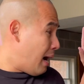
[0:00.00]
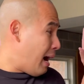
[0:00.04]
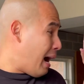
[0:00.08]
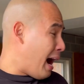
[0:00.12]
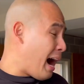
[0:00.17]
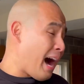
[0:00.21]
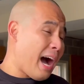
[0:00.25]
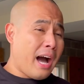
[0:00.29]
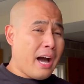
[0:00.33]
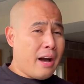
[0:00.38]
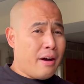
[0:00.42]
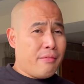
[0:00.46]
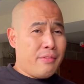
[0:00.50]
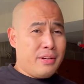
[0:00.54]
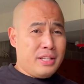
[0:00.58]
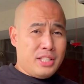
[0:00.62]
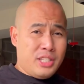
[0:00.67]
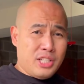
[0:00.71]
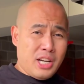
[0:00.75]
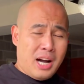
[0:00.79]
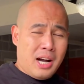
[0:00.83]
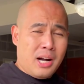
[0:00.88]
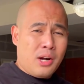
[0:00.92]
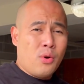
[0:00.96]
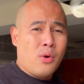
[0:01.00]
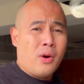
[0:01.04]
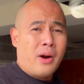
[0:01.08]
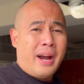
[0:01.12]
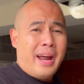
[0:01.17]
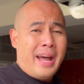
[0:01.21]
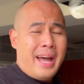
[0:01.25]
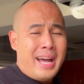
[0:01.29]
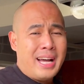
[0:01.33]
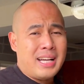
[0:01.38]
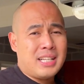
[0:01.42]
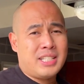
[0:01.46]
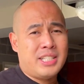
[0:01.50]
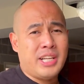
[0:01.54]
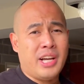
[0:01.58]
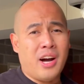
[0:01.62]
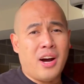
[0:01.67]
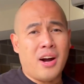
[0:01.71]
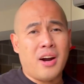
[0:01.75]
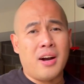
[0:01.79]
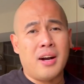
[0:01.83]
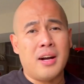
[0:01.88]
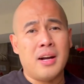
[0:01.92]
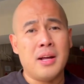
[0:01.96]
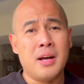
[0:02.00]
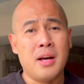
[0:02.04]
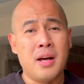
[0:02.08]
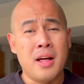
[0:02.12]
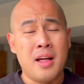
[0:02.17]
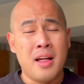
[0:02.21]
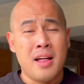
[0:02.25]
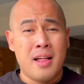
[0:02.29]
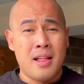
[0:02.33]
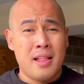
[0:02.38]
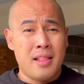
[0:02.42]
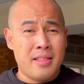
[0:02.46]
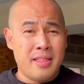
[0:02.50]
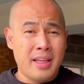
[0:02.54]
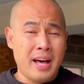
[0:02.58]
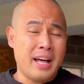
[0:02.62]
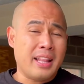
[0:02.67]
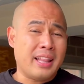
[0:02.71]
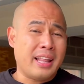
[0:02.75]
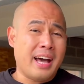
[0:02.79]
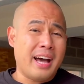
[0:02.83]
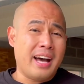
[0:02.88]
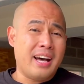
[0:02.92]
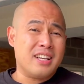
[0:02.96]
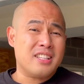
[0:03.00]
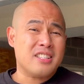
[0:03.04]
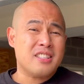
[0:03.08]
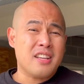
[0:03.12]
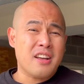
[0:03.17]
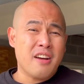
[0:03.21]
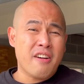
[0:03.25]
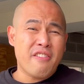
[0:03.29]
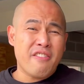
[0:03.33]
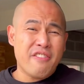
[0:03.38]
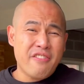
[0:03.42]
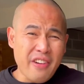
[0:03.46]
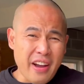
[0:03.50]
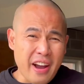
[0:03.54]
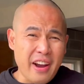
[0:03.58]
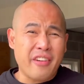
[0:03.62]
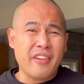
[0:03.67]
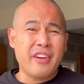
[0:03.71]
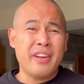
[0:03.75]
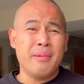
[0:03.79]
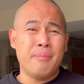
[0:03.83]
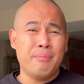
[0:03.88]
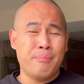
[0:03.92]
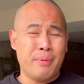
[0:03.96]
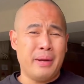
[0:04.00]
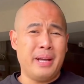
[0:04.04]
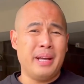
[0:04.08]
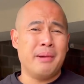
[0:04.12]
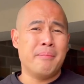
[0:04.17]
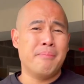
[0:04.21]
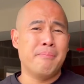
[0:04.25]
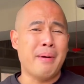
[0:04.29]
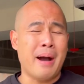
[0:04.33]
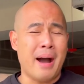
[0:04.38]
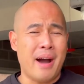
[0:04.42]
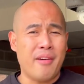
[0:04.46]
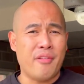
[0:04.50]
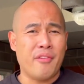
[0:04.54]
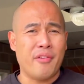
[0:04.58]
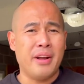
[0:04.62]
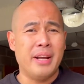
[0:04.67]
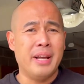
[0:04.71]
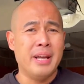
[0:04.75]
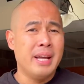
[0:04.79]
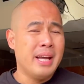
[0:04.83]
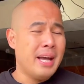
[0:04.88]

I have a Jaguar XJR that has very big battery